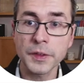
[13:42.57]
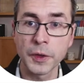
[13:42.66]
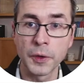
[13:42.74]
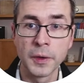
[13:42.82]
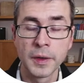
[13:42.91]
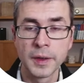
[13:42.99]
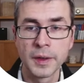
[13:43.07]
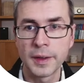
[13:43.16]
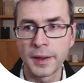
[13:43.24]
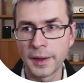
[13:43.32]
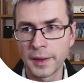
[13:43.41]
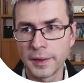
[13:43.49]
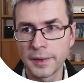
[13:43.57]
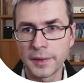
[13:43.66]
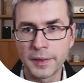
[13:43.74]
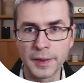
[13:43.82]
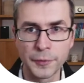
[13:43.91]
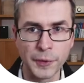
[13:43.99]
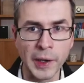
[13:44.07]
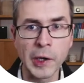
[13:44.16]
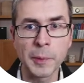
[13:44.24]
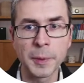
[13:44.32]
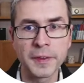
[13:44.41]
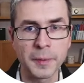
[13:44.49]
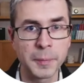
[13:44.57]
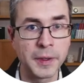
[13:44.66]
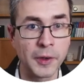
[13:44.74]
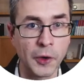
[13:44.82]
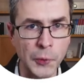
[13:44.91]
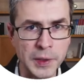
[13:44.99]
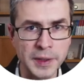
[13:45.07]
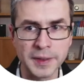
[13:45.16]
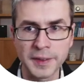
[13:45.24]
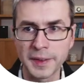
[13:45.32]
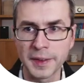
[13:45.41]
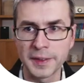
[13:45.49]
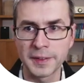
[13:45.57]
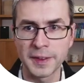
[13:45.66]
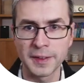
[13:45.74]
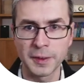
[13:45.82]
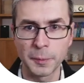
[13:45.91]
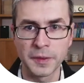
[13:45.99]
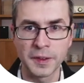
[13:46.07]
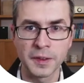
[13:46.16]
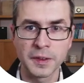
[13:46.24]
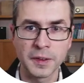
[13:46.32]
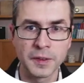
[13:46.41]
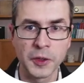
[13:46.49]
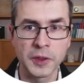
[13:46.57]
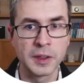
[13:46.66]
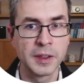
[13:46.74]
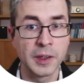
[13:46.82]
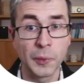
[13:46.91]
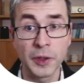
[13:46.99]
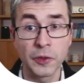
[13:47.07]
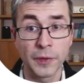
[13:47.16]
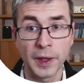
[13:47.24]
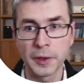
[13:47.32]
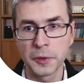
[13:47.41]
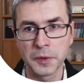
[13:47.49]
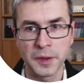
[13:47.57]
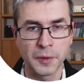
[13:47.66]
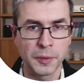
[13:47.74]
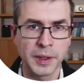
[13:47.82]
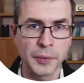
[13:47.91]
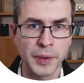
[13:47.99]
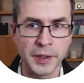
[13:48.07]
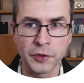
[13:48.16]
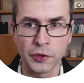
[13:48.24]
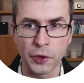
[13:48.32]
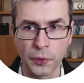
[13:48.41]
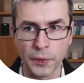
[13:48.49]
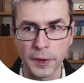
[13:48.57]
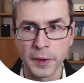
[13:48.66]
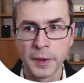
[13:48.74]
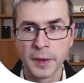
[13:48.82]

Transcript: so uh, if variables appear only in negated atoms then it is not clear which values they really range over